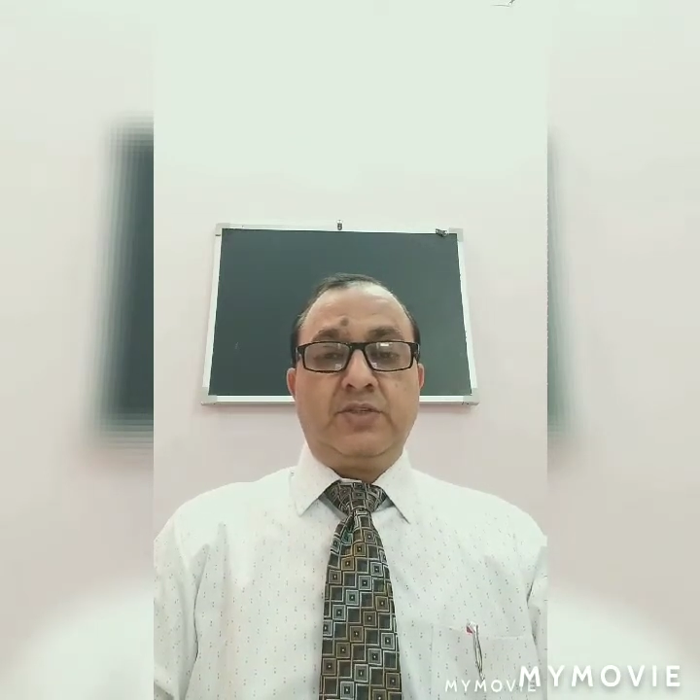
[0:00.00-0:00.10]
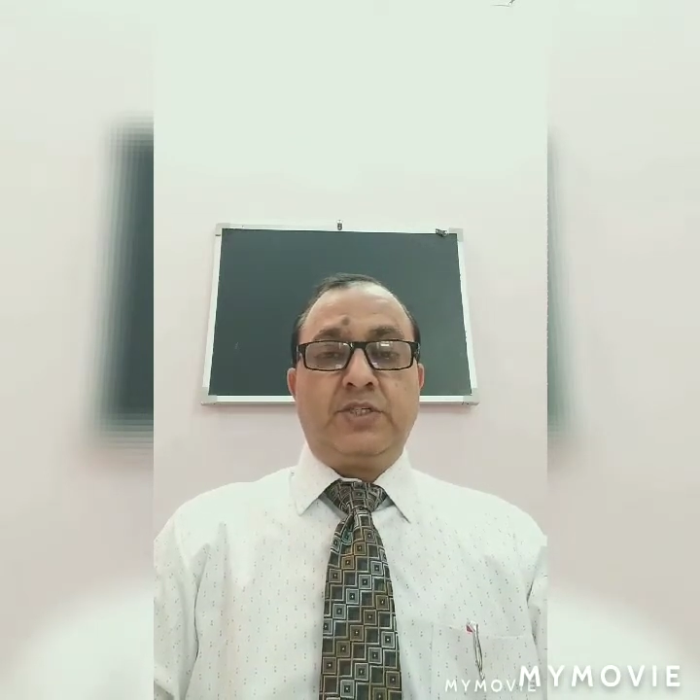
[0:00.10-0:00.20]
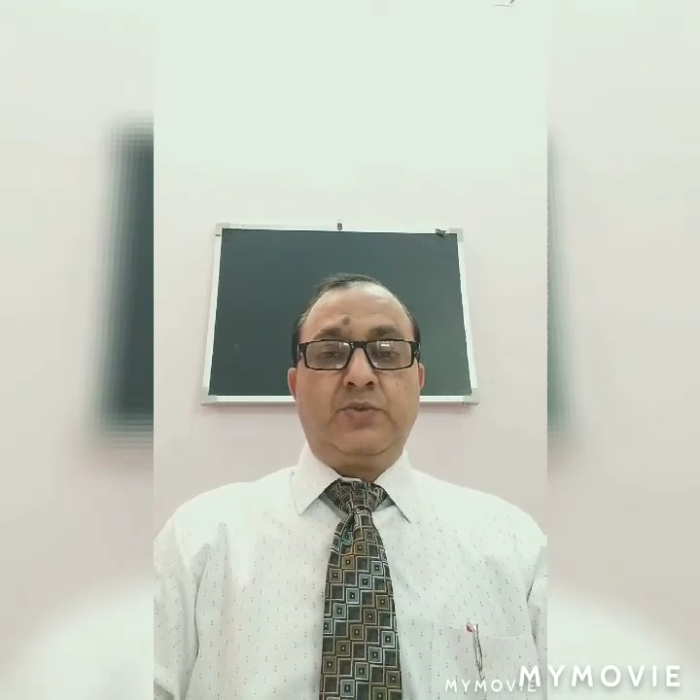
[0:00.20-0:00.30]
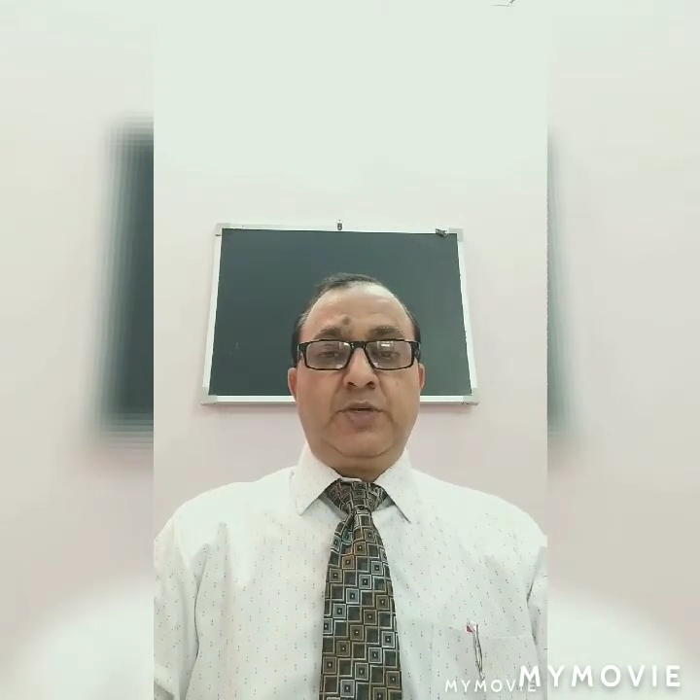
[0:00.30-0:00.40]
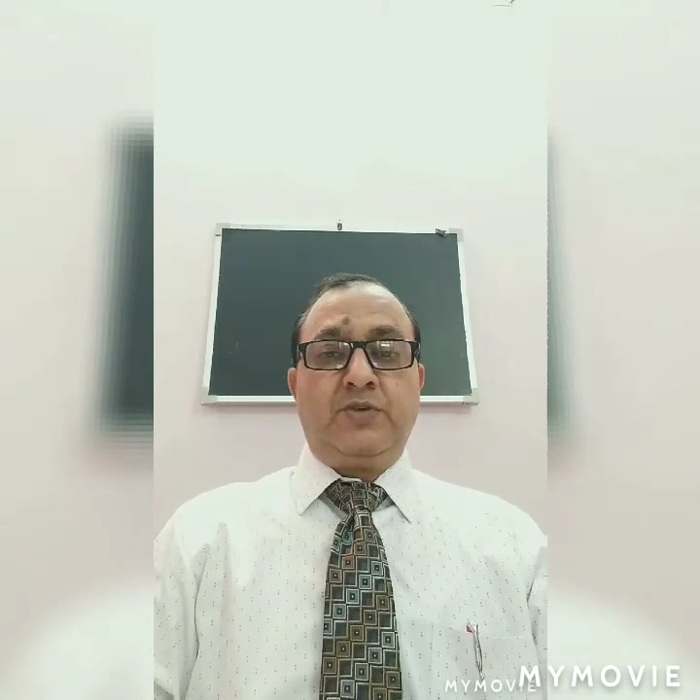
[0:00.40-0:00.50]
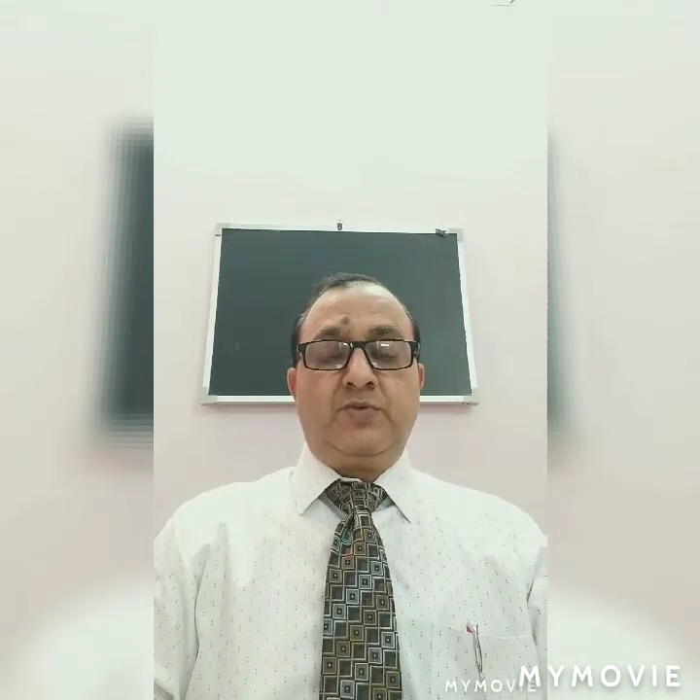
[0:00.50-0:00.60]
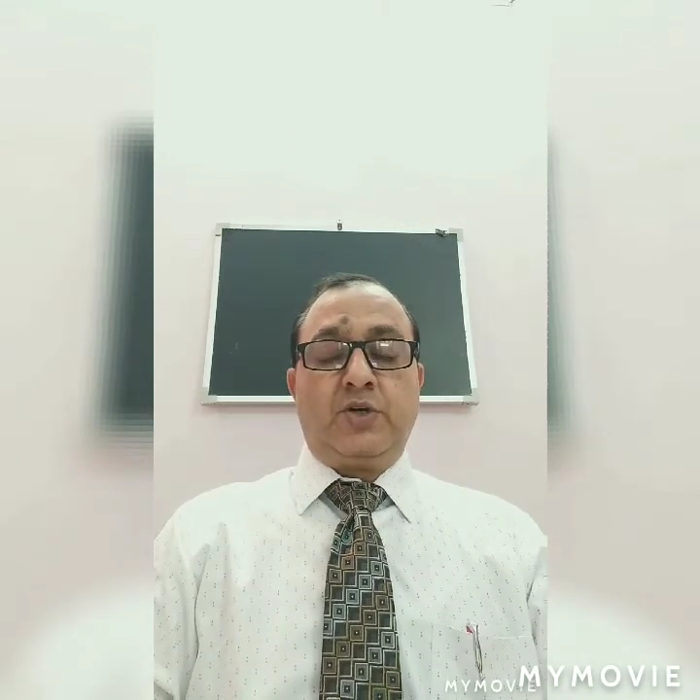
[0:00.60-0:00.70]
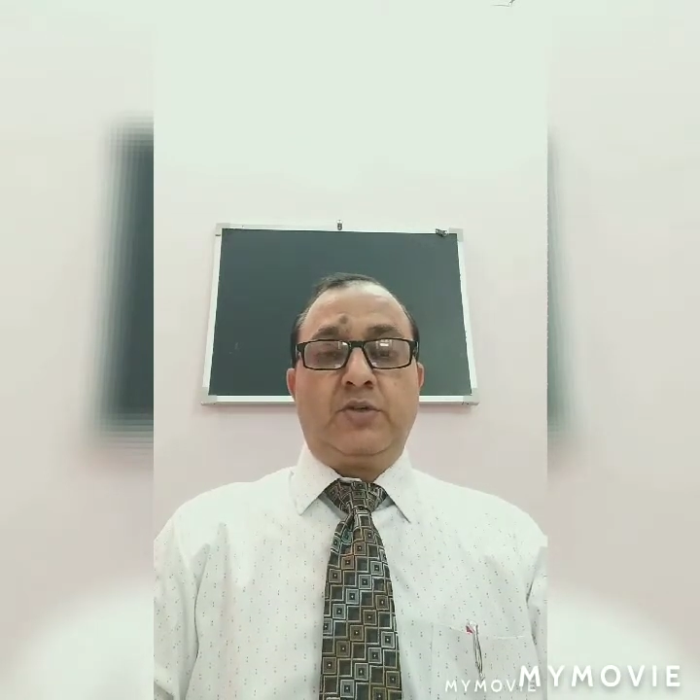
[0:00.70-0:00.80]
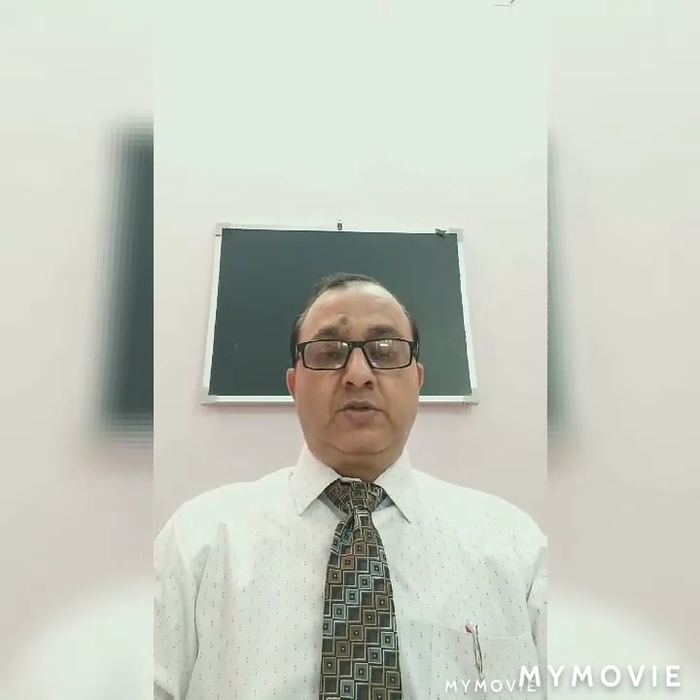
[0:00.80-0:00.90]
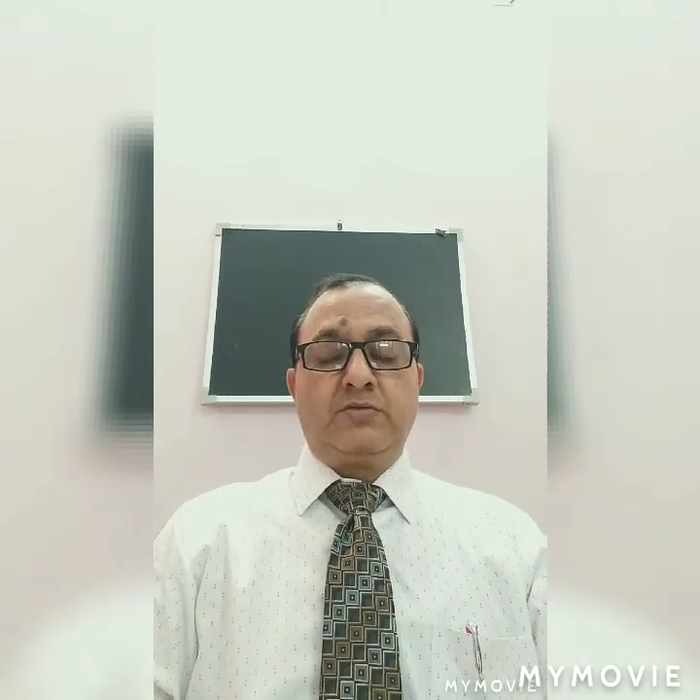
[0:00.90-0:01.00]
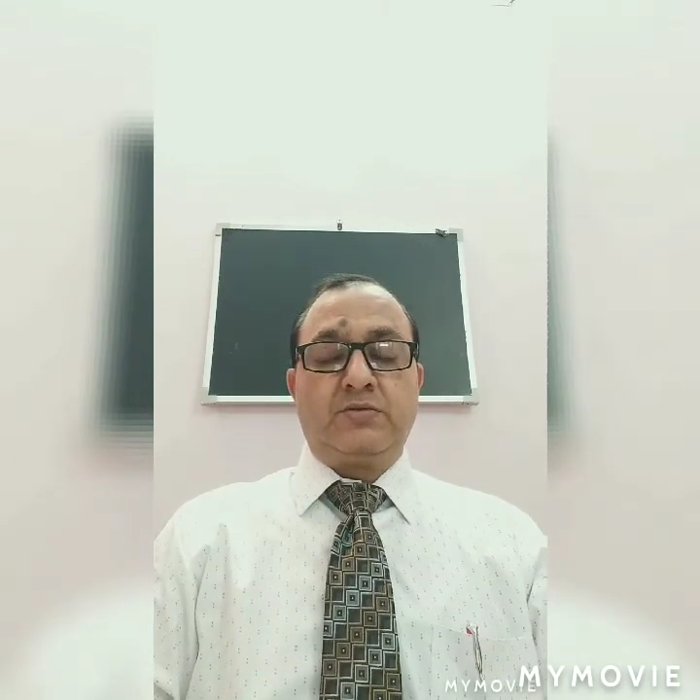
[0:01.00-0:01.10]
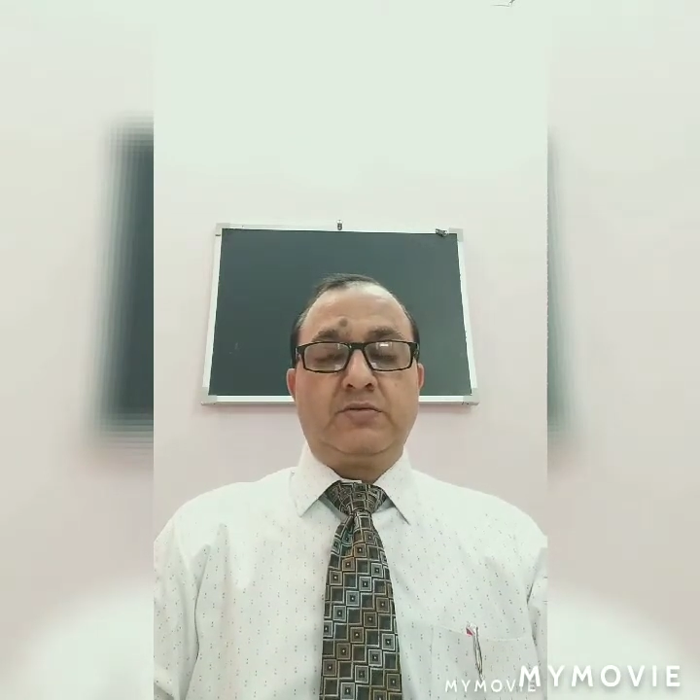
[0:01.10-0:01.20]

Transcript: which is being followed